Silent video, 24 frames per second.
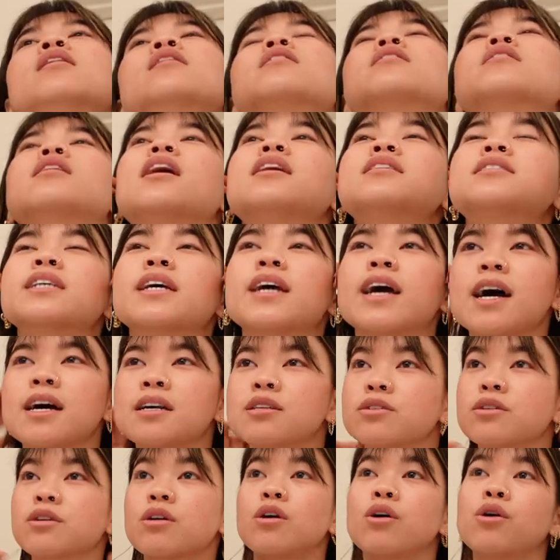Glossier
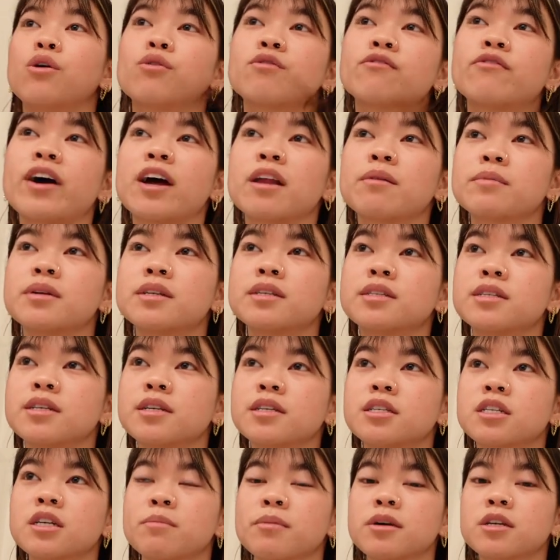has their own vitamin C
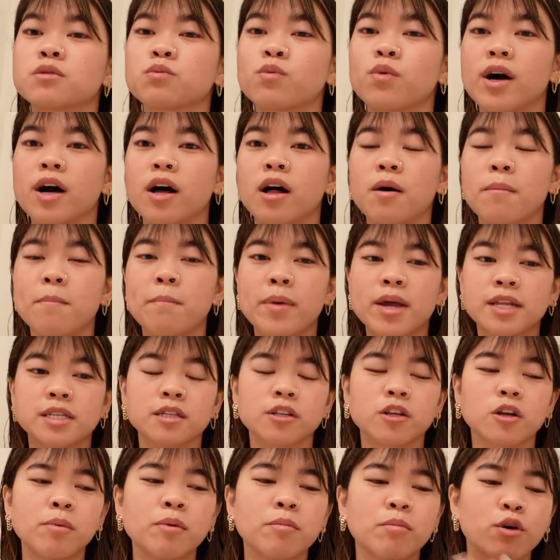serum as well. It's a
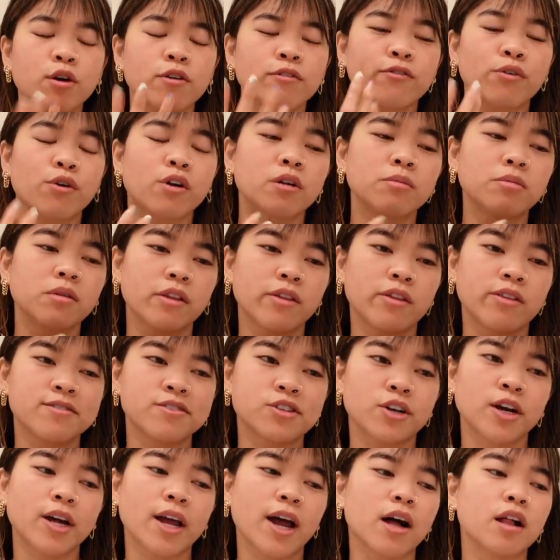little bit more affordable than the
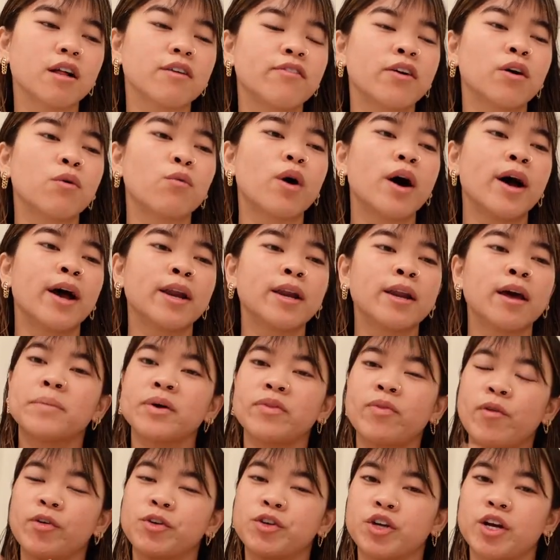Drunk Elephant one,
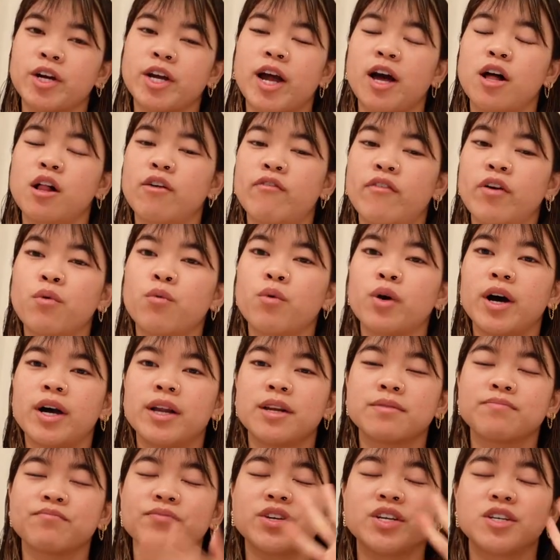but the Drunk Elephant
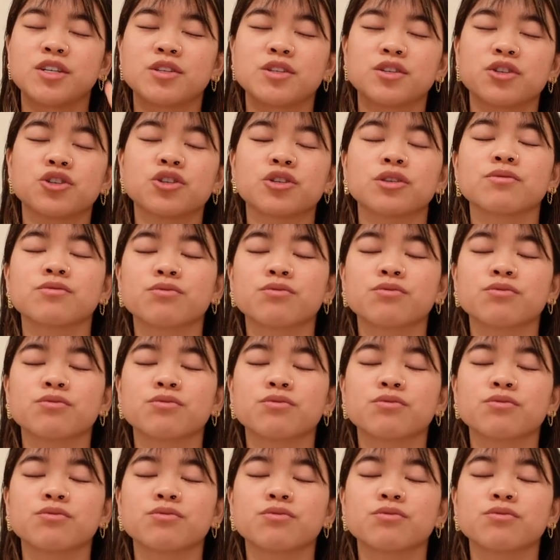one is